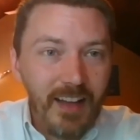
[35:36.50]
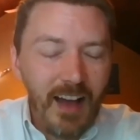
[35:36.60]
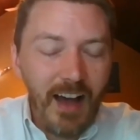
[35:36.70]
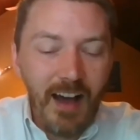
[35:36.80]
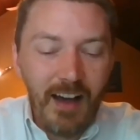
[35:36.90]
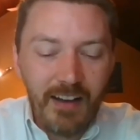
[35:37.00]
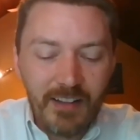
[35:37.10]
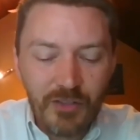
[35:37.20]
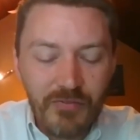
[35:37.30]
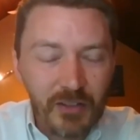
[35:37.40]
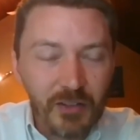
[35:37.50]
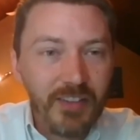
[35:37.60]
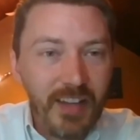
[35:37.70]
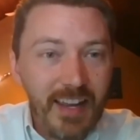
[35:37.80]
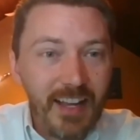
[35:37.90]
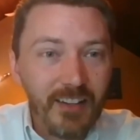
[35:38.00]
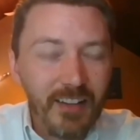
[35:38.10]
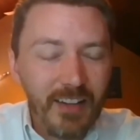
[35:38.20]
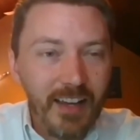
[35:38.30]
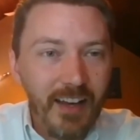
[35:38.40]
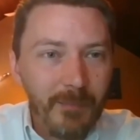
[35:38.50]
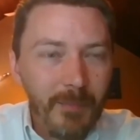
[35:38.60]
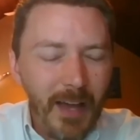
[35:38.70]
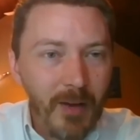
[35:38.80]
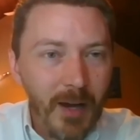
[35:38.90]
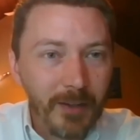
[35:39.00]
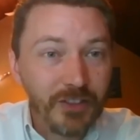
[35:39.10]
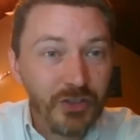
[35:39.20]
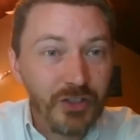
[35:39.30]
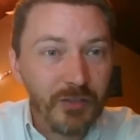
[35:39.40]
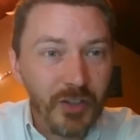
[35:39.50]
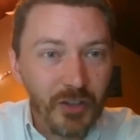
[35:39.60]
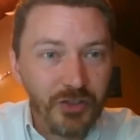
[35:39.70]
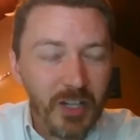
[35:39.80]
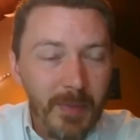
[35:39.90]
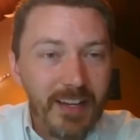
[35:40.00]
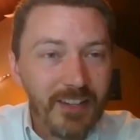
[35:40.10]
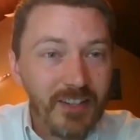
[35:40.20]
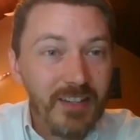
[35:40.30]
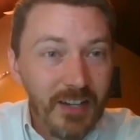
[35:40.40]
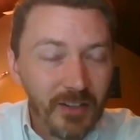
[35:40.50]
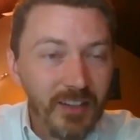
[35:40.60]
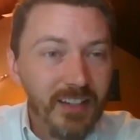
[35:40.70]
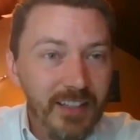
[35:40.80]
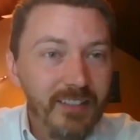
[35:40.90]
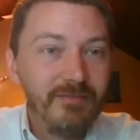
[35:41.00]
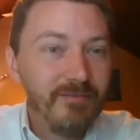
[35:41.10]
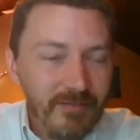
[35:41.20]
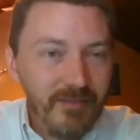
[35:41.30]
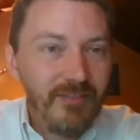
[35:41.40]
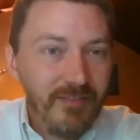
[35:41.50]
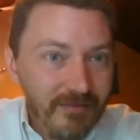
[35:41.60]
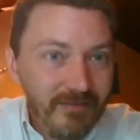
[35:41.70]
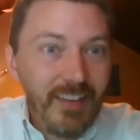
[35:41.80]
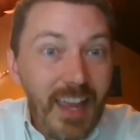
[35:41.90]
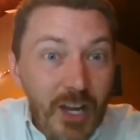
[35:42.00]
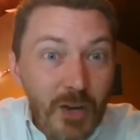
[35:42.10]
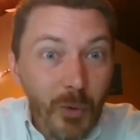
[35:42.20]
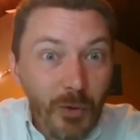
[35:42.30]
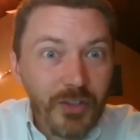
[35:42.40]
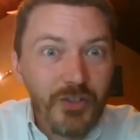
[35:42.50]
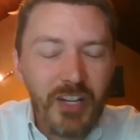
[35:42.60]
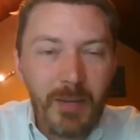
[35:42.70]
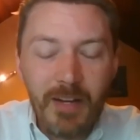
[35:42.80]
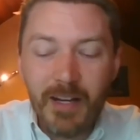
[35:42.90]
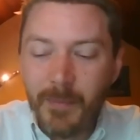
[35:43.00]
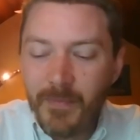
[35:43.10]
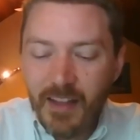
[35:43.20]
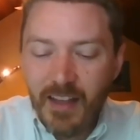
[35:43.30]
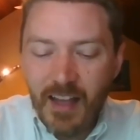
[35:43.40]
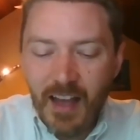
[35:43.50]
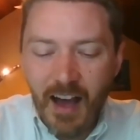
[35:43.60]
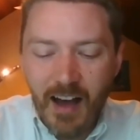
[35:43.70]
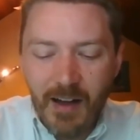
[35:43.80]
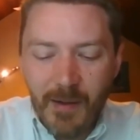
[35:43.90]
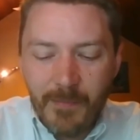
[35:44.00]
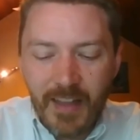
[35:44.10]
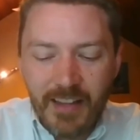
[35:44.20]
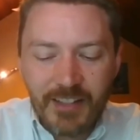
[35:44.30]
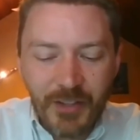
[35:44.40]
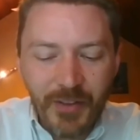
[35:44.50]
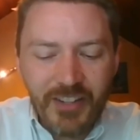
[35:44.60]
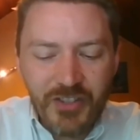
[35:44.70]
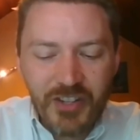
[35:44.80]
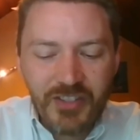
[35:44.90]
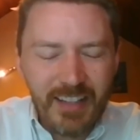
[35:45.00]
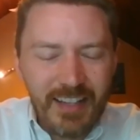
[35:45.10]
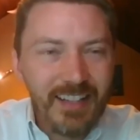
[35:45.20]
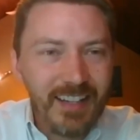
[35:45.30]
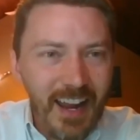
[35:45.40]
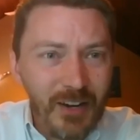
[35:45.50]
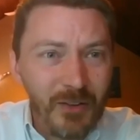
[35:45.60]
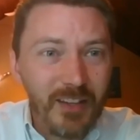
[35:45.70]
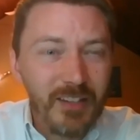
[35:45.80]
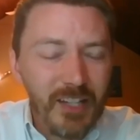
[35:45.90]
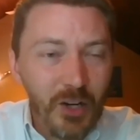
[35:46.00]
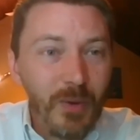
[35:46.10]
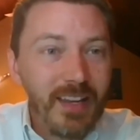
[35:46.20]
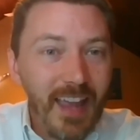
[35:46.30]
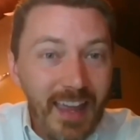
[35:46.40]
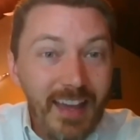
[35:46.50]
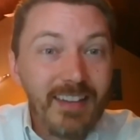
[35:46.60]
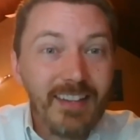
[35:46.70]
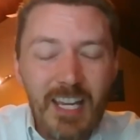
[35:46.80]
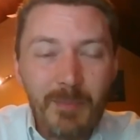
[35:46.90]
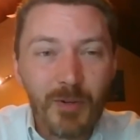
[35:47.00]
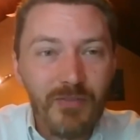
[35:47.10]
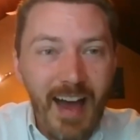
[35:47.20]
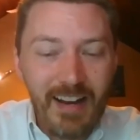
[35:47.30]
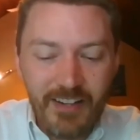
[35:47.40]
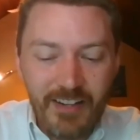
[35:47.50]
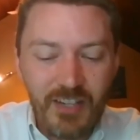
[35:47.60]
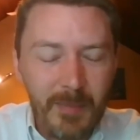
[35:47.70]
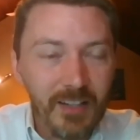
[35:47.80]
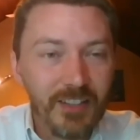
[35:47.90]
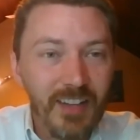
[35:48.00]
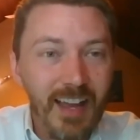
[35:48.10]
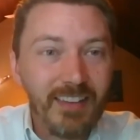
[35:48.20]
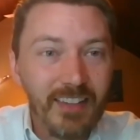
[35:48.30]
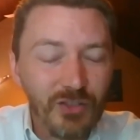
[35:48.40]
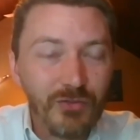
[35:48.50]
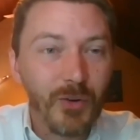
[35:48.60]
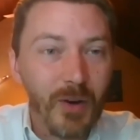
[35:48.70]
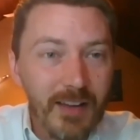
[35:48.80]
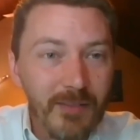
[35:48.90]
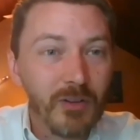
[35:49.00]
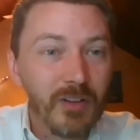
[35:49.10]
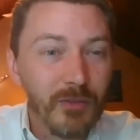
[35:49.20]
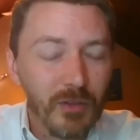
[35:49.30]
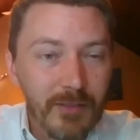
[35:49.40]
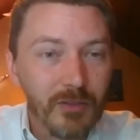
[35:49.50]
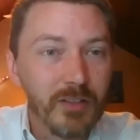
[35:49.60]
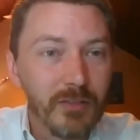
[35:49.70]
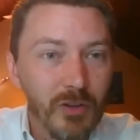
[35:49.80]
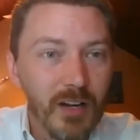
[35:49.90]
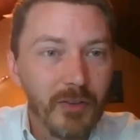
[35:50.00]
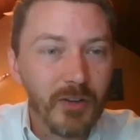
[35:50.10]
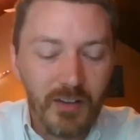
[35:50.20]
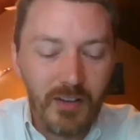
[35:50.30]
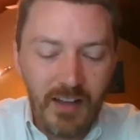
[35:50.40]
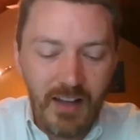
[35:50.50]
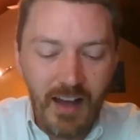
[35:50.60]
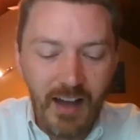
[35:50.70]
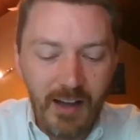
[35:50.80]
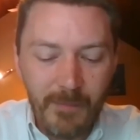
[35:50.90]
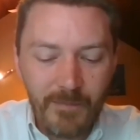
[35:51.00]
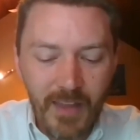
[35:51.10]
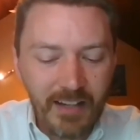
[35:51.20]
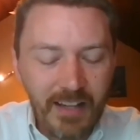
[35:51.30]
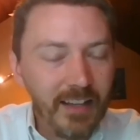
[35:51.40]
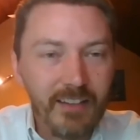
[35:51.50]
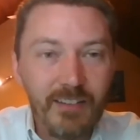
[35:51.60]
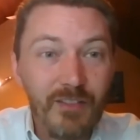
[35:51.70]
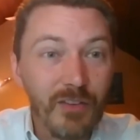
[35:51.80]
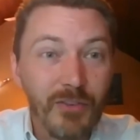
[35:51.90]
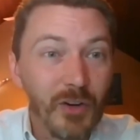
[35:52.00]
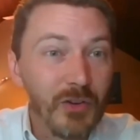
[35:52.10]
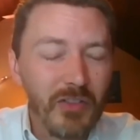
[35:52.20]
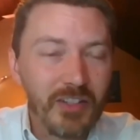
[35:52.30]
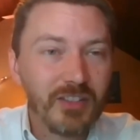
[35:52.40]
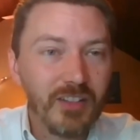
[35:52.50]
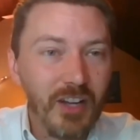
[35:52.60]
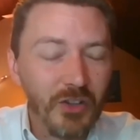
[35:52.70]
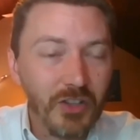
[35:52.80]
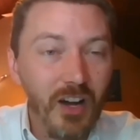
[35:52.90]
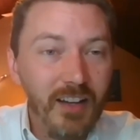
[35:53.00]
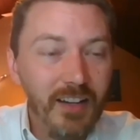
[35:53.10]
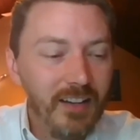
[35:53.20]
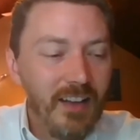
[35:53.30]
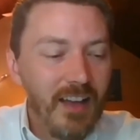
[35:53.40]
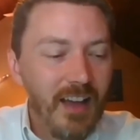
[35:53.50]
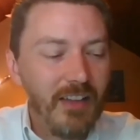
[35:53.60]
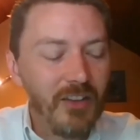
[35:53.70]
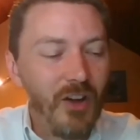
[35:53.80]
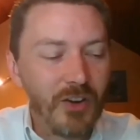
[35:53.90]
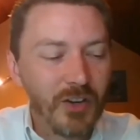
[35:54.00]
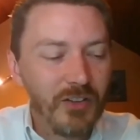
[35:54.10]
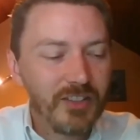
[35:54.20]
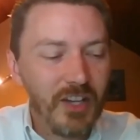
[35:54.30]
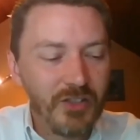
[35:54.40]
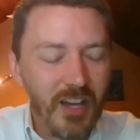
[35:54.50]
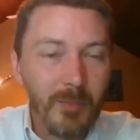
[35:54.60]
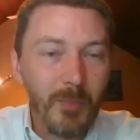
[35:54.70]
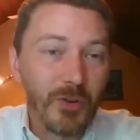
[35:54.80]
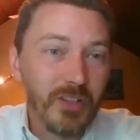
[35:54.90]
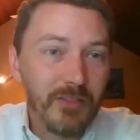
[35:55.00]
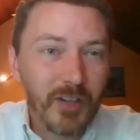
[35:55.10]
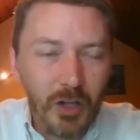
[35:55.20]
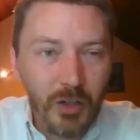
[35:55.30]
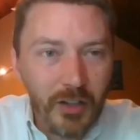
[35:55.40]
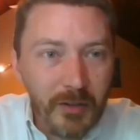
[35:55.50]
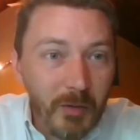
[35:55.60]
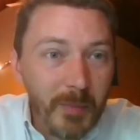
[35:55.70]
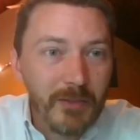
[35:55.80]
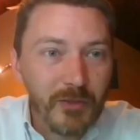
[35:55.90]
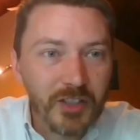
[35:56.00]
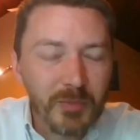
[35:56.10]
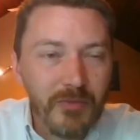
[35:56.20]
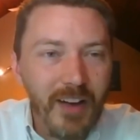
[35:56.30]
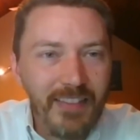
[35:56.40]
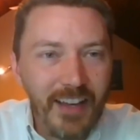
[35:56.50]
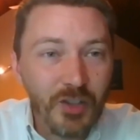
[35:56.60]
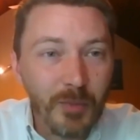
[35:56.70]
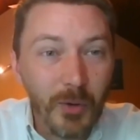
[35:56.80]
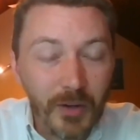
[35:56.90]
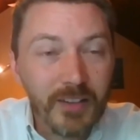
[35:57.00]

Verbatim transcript: Uh, so federal debt held uh, by the public as a share of total G D P is nearly equal to G D P. Um, and so that's just an indicator that, you know, we can't keep providing stimulus like this forever and forever and forever. Um, and again, the further this goes on, uh, the longer this goes on, the more difficult it will be for us to provide that support.